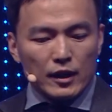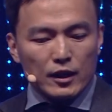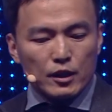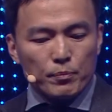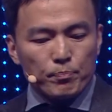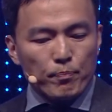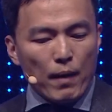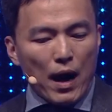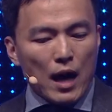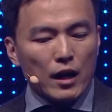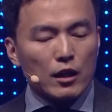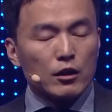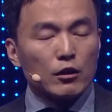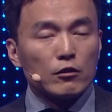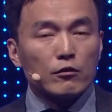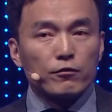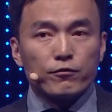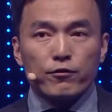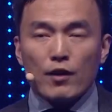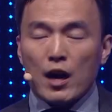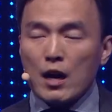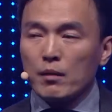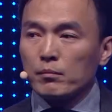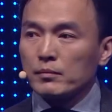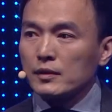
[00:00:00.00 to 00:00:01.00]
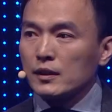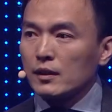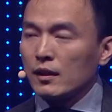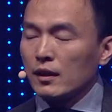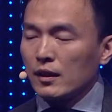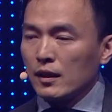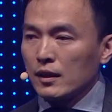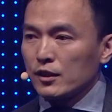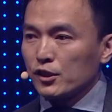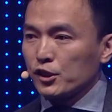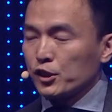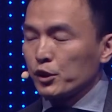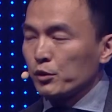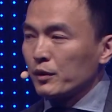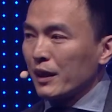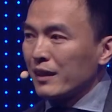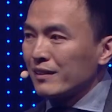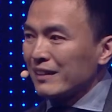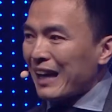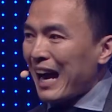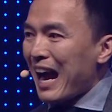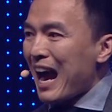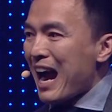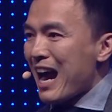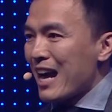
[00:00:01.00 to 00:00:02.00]
the sparkle from the
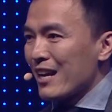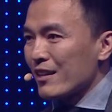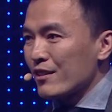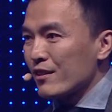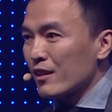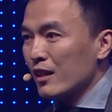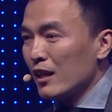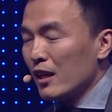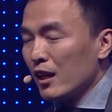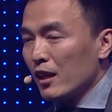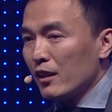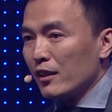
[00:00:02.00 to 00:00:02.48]
students' eyes.